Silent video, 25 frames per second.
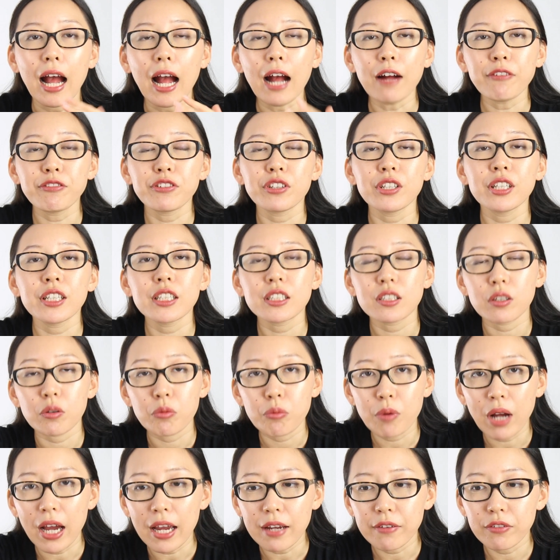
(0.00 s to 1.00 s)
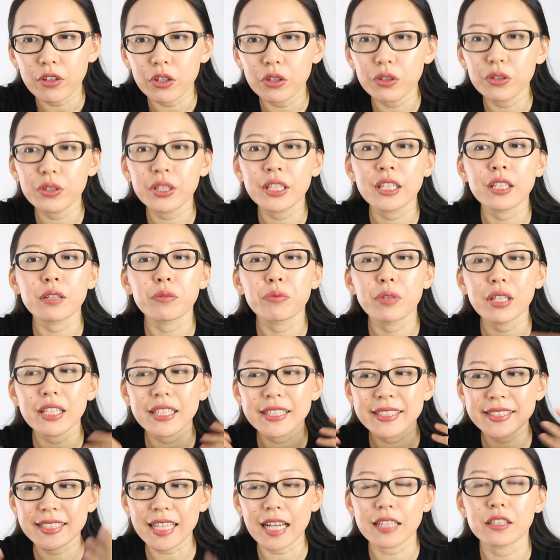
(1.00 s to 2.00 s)
After his arrival, he
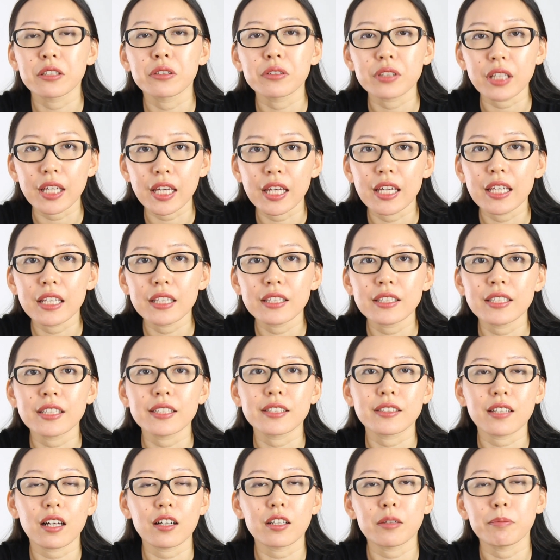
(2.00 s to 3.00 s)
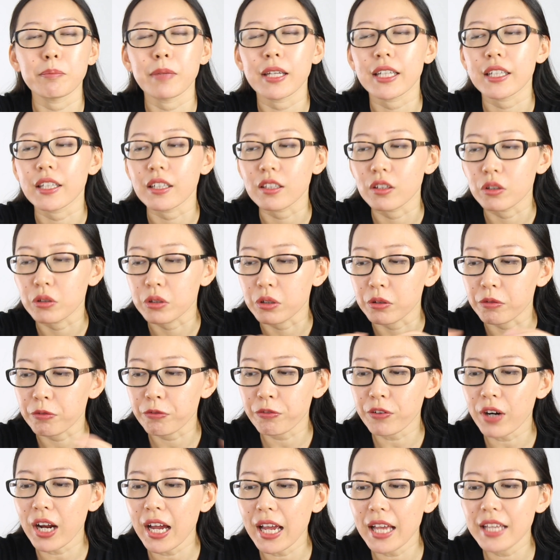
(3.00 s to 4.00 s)
really settled in. He started making local
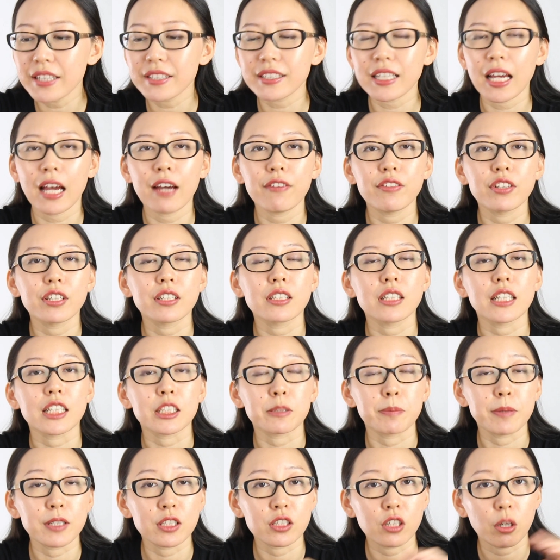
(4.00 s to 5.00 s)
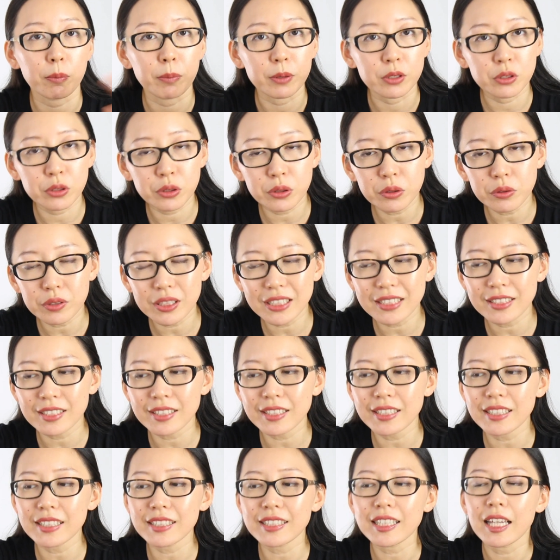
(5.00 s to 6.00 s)
friends, having exhibition
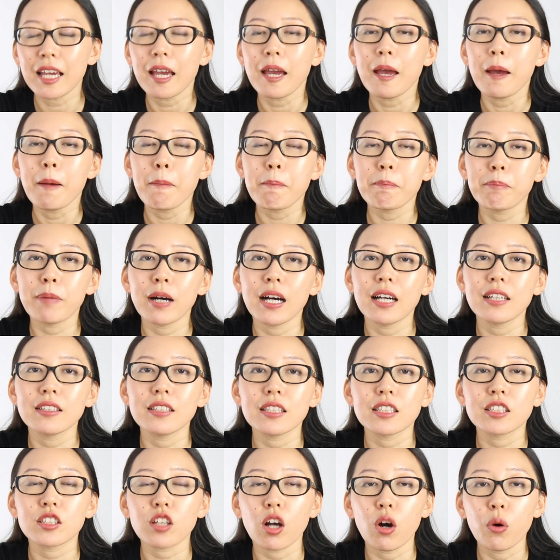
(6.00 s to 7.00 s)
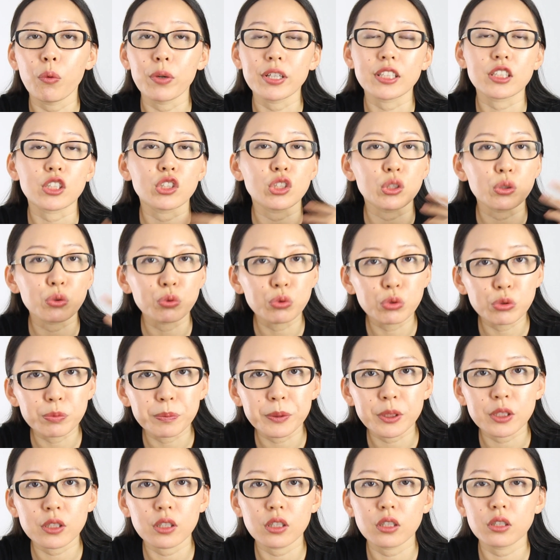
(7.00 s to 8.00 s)
opportunities, but it's always
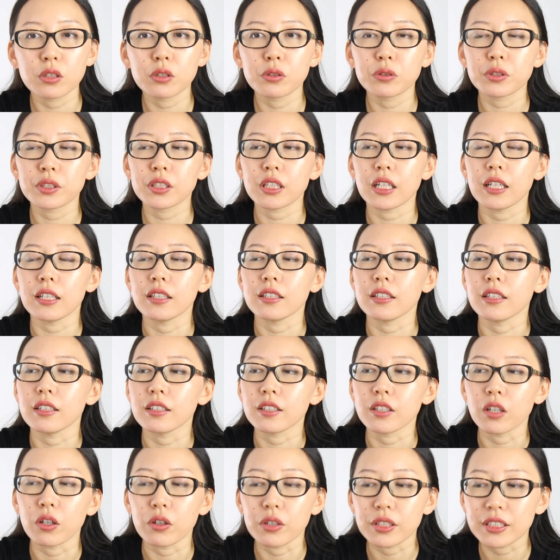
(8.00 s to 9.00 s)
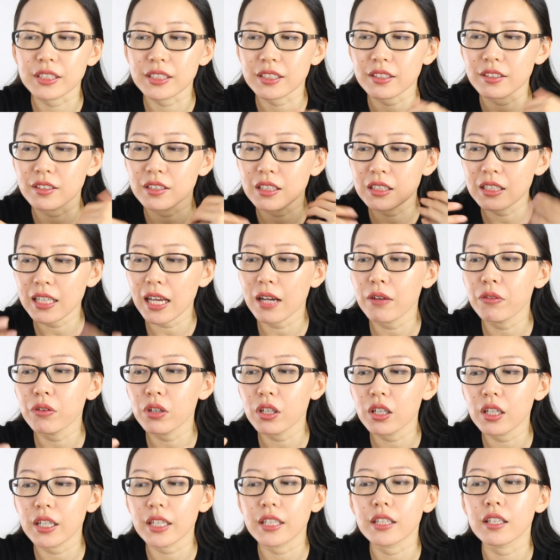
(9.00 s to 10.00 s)
group shows and you know, it's
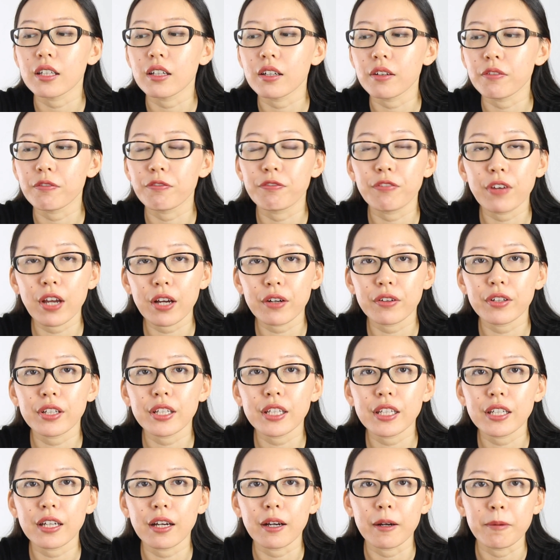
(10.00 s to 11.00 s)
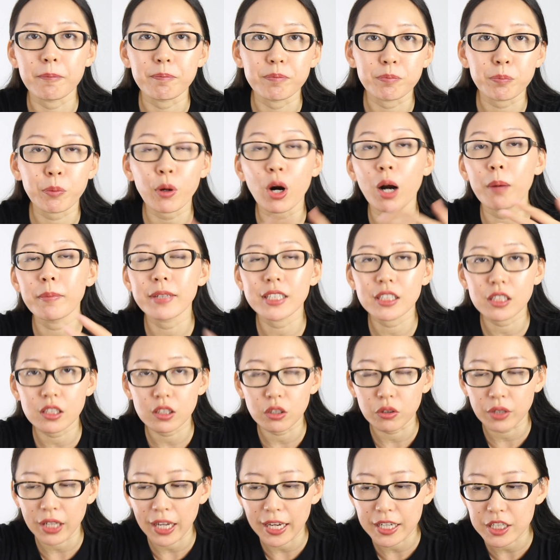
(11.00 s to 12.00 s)
never in a very um,
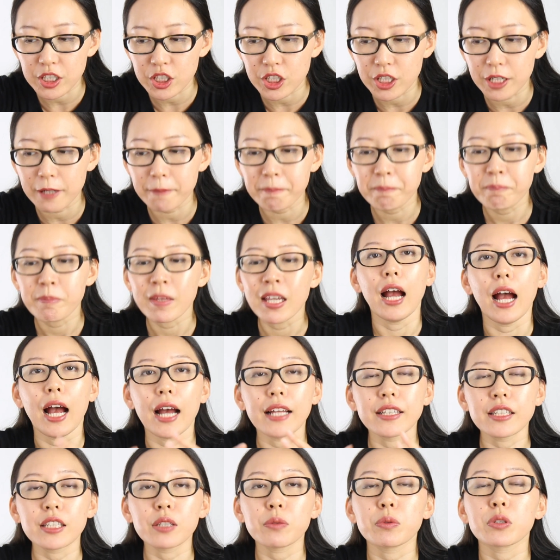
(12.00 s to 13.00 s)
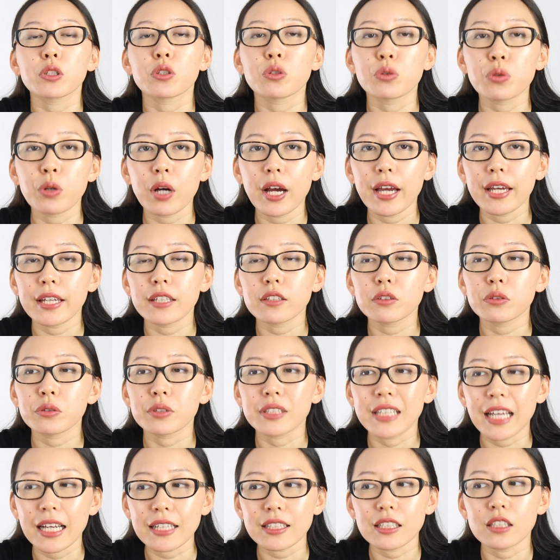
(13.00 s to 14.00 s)
promising location. And he was trying to
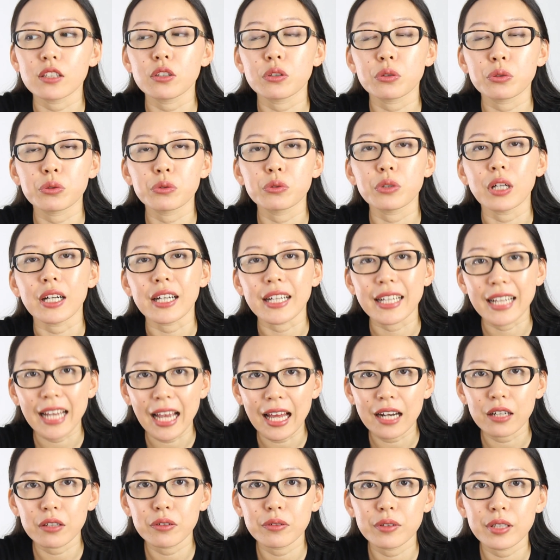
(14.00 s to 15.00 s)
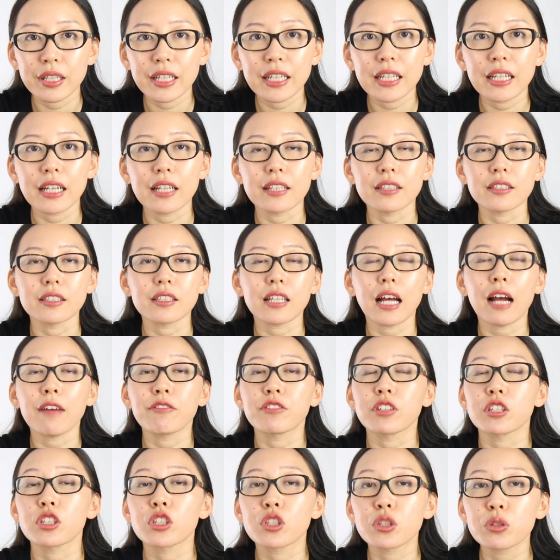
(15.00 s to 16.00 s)
get into a gallery and
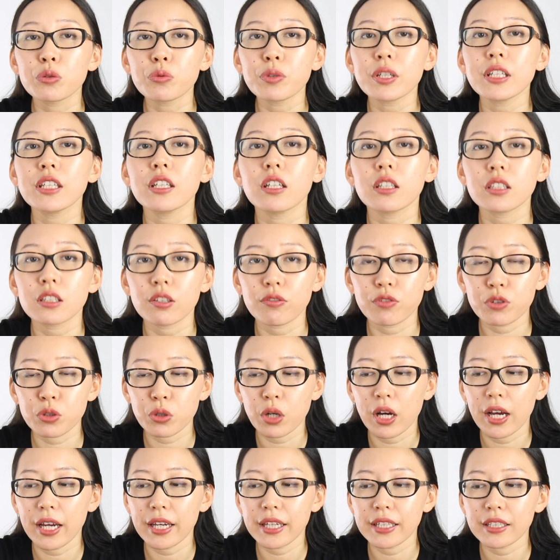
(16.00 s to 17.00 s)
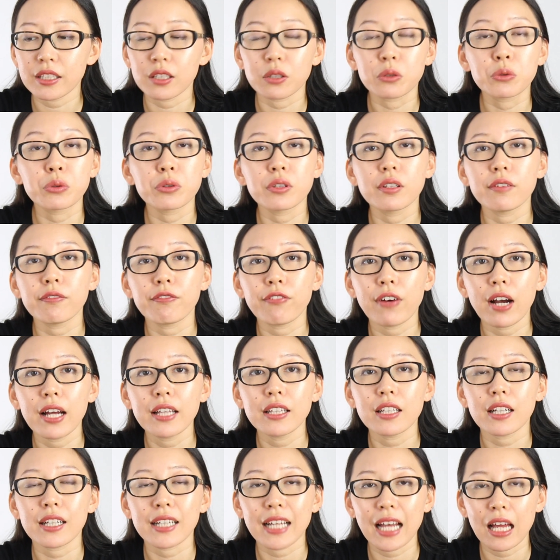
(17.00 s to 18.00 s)
after three years of trying, he couldn't
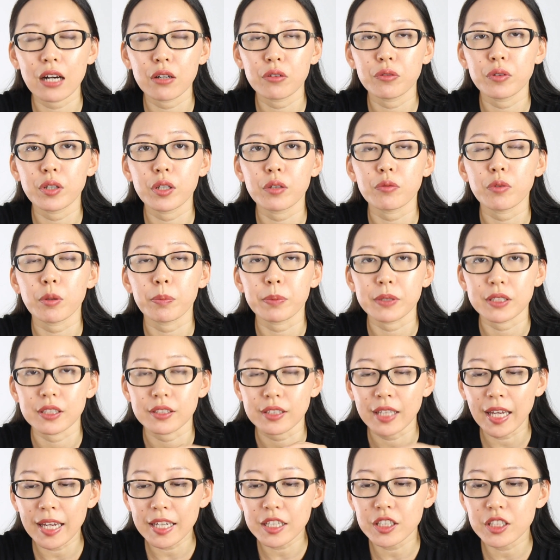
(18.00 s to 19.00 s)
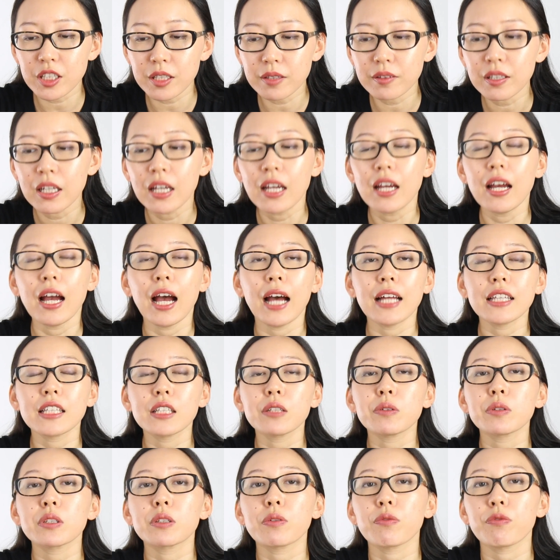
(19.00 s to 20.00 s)
find a gallery representation and
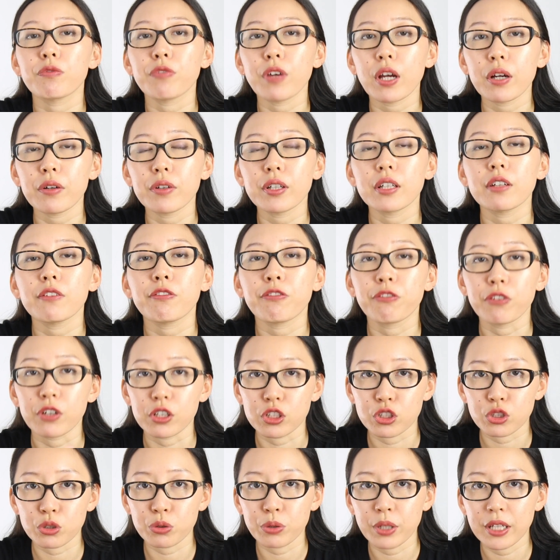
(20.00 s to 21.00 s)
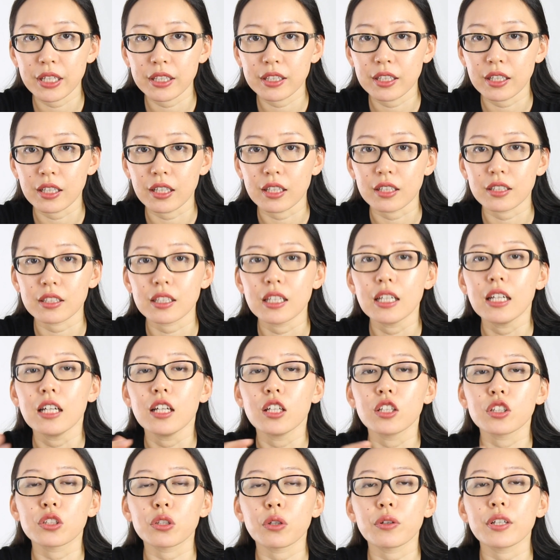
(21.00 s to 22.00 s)
he was very frustrated.
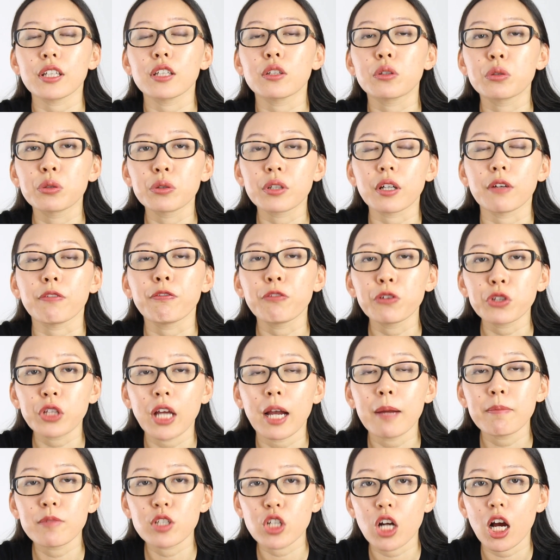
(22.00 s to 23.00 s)
So he took a full-time